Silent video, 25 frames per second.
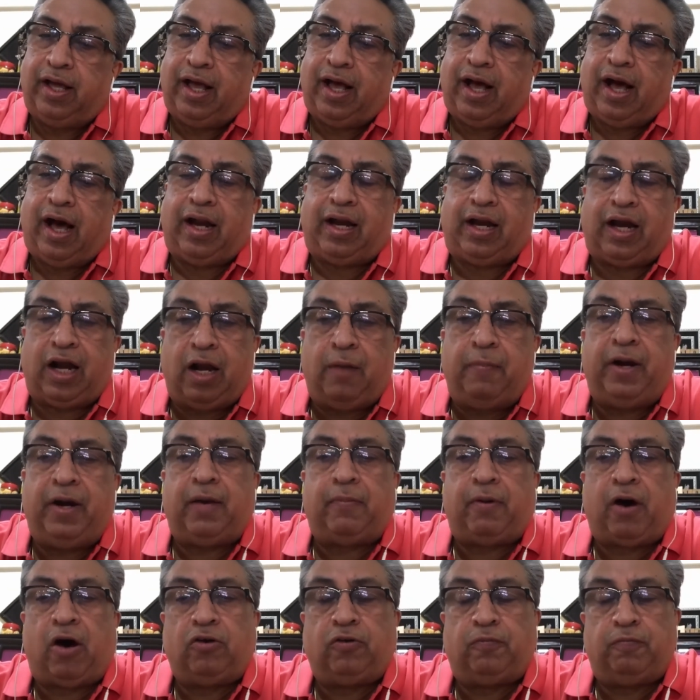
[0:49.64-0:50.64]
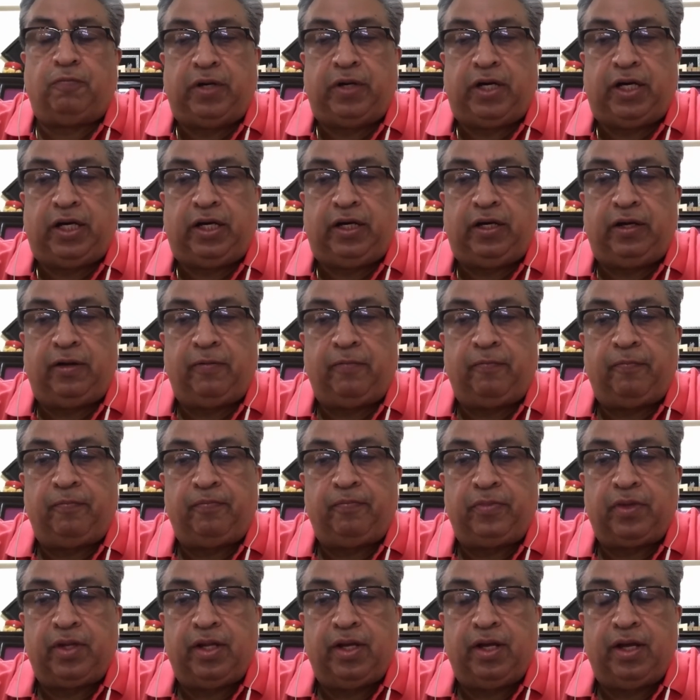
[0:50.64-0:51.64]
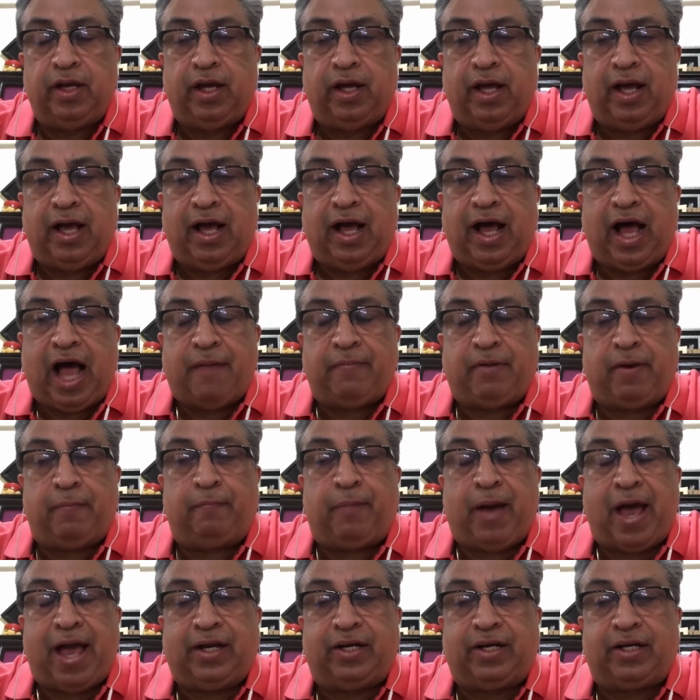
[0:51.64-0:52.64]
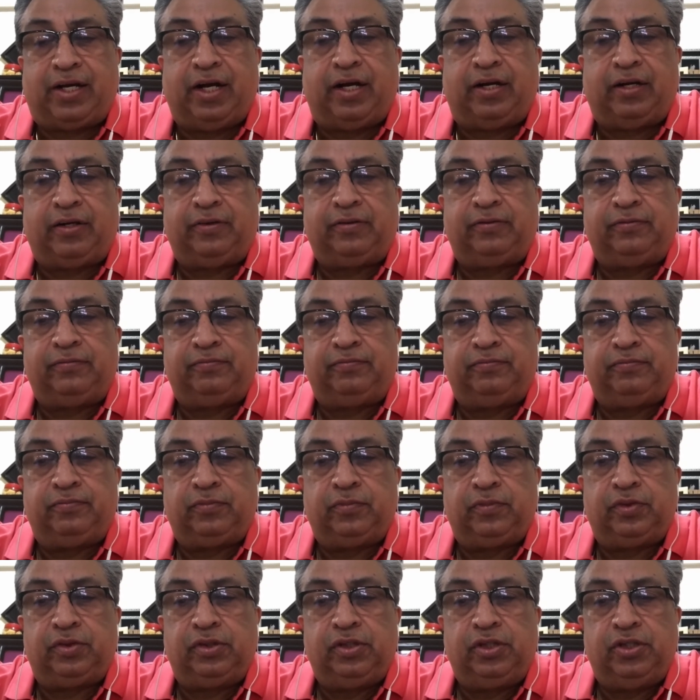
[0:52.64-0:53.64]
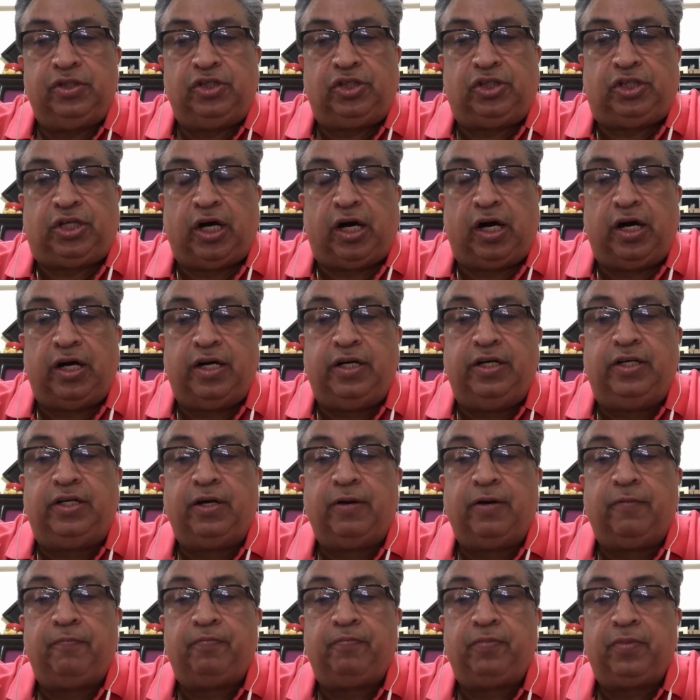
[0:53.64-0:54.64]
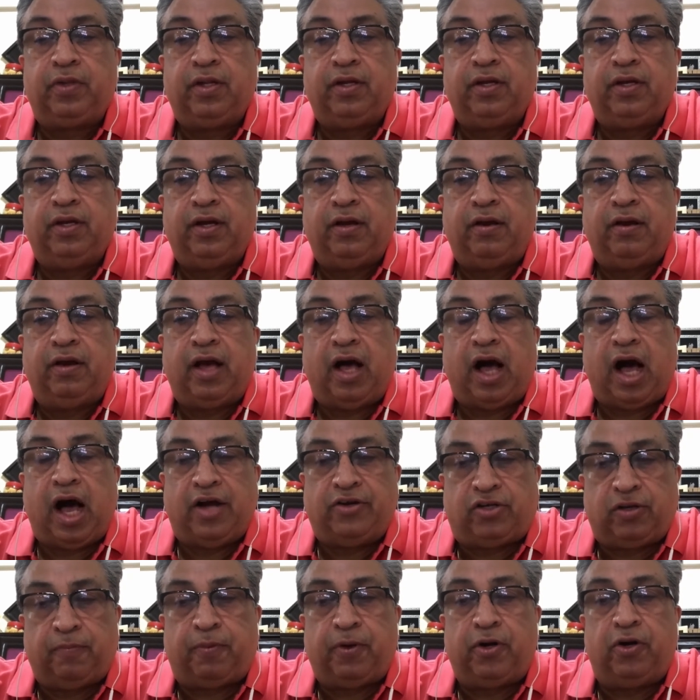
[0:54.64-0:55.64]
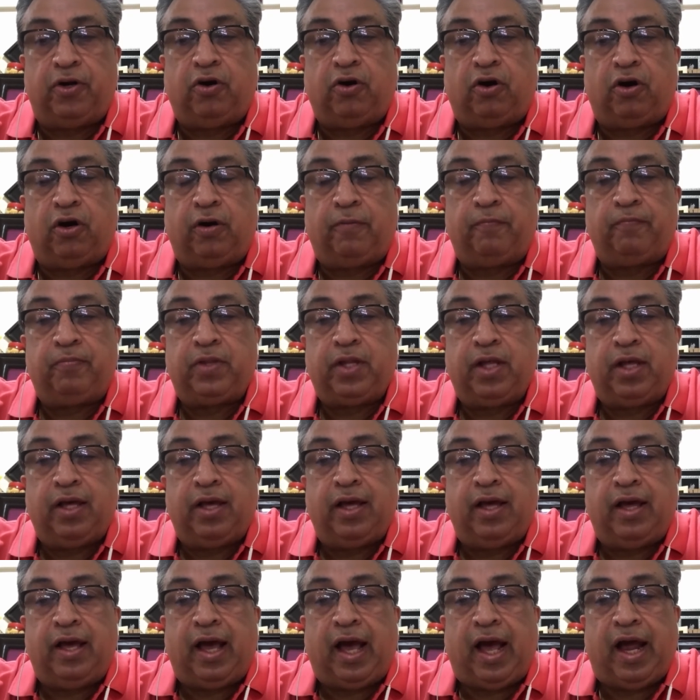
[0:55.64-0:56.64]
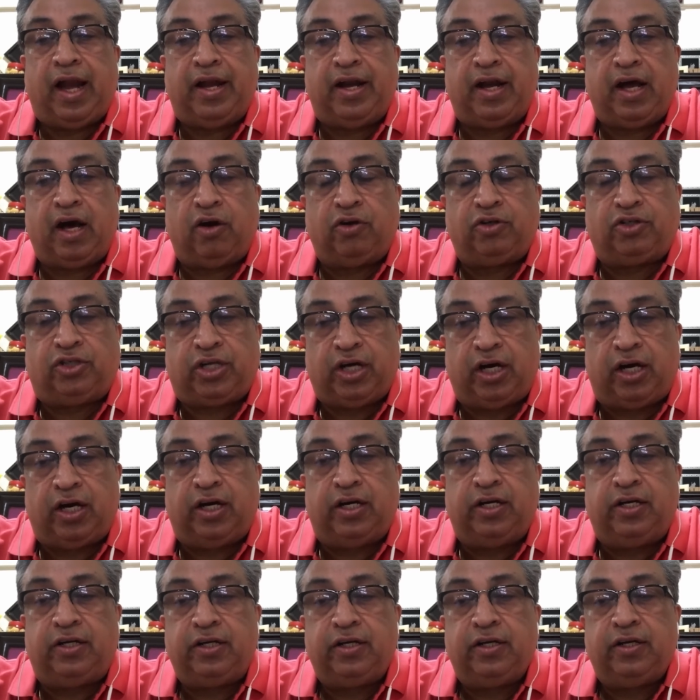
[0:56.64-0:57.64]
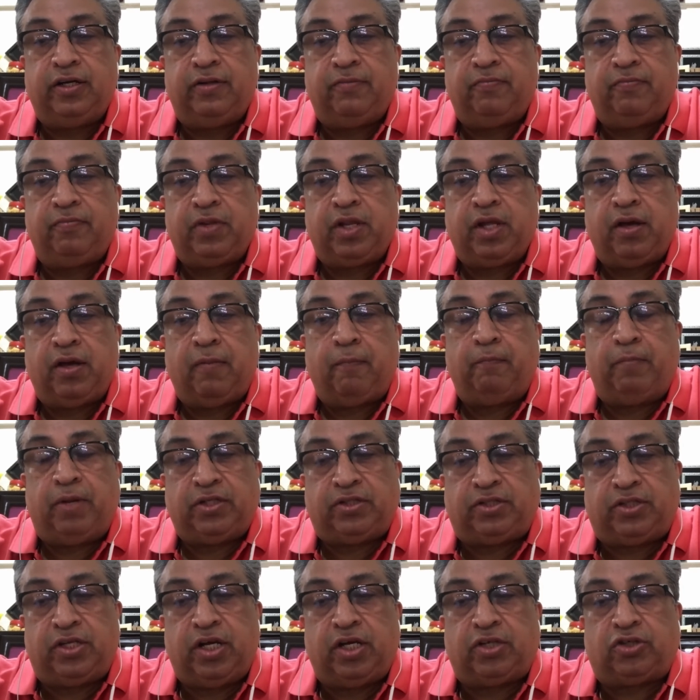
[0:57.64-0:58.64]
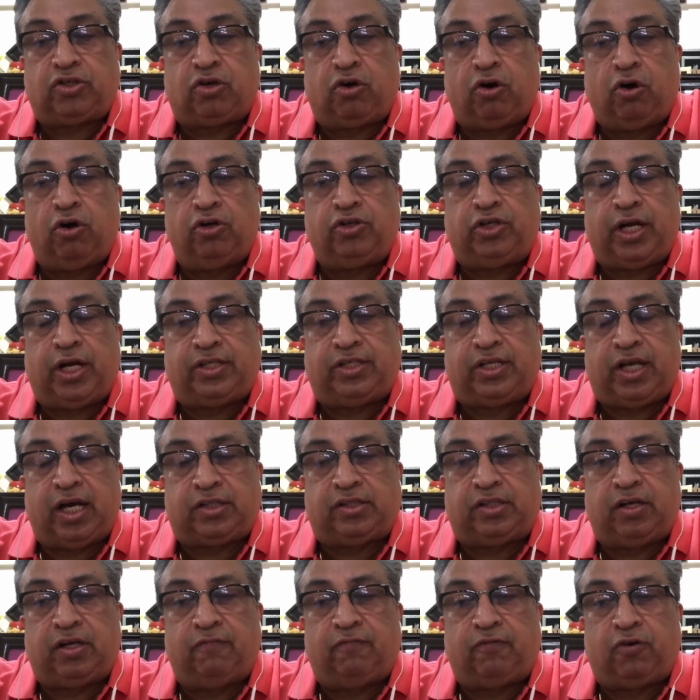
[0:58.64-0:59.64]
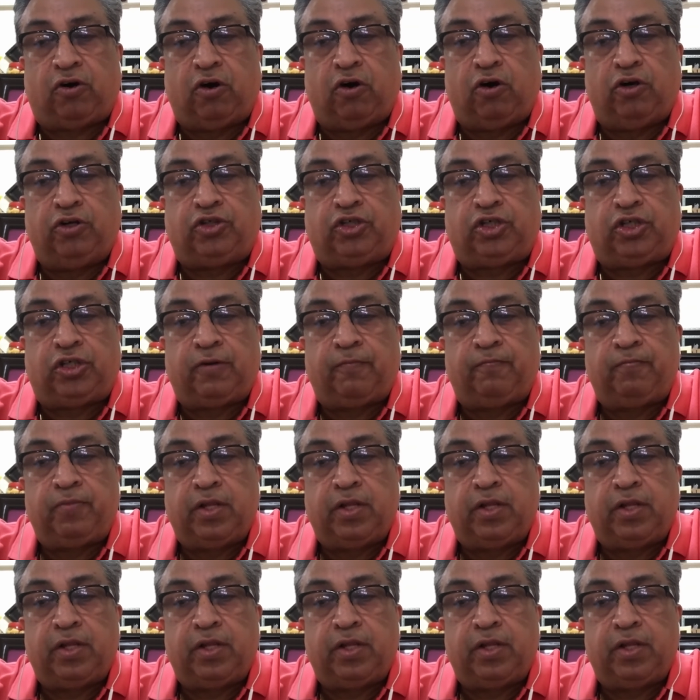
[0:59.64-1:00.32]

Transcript: A little bit about me. I'm a banker turned entrepreneur and now turned business coach, executive coach,